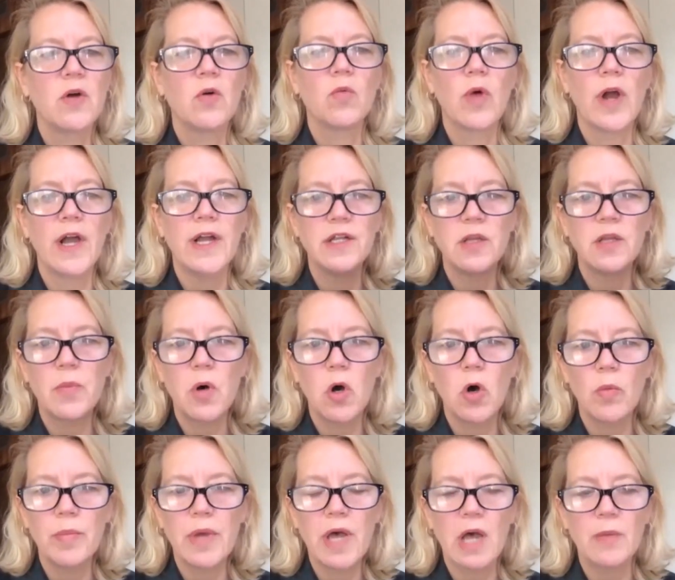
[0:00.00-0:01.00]
writing the
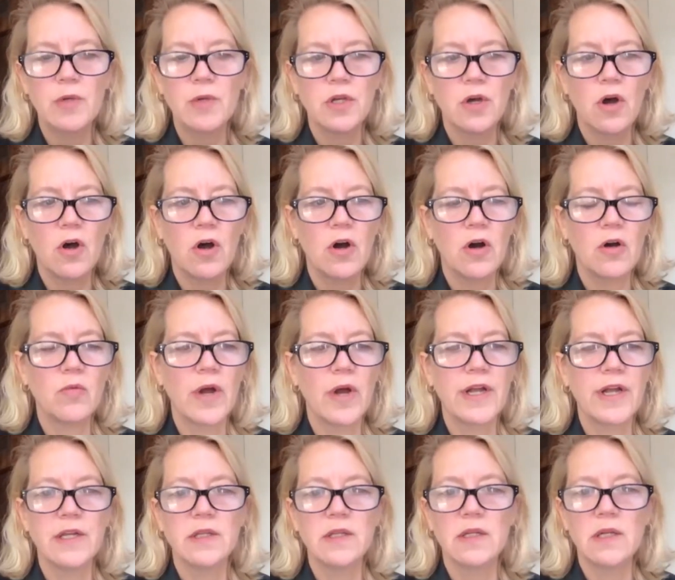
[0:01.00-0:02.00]
poem Babi Yar,
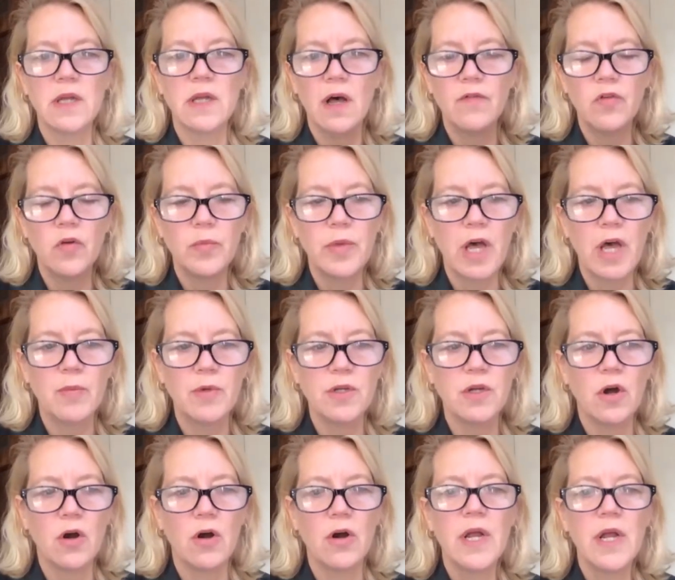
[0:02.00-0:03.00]
writing the novel Babi
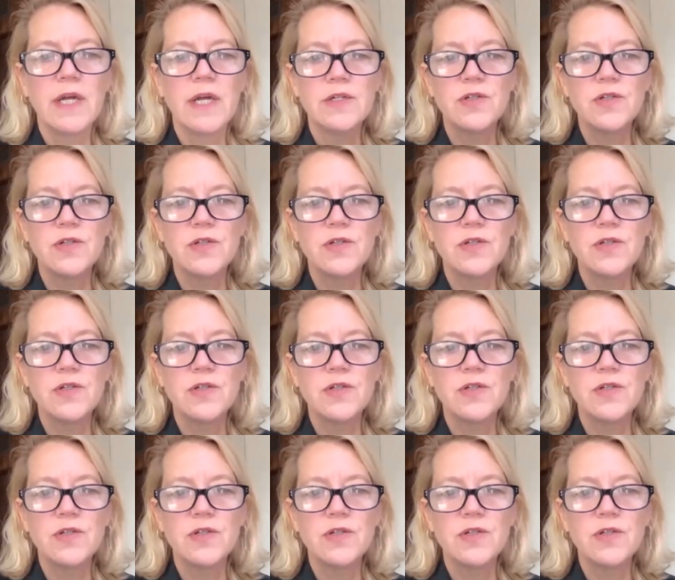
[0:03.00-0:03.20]
Yar,